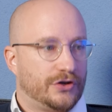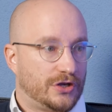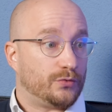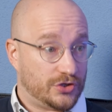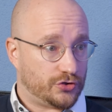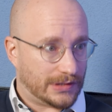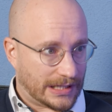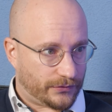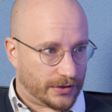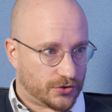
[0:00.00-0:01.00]
and we should
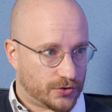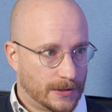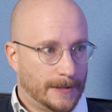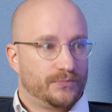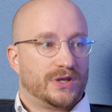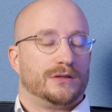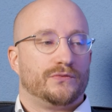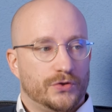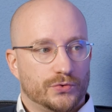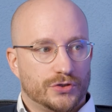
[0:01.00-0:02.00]
leverage in the
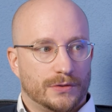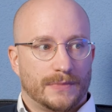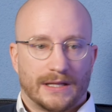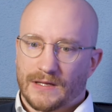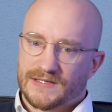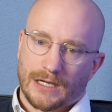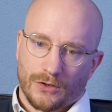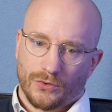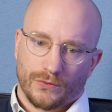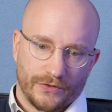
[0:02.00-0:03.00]
future. And that's
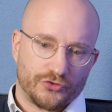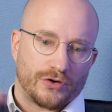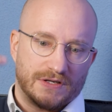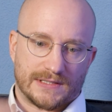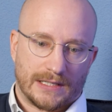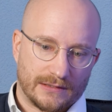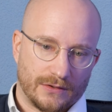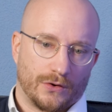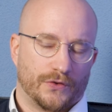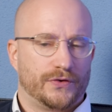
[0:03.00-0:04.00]
how the journey started
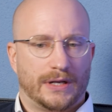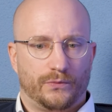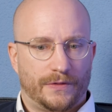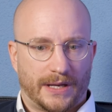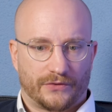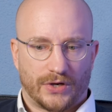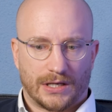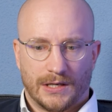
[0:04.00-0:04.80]
also then with Bank Frick.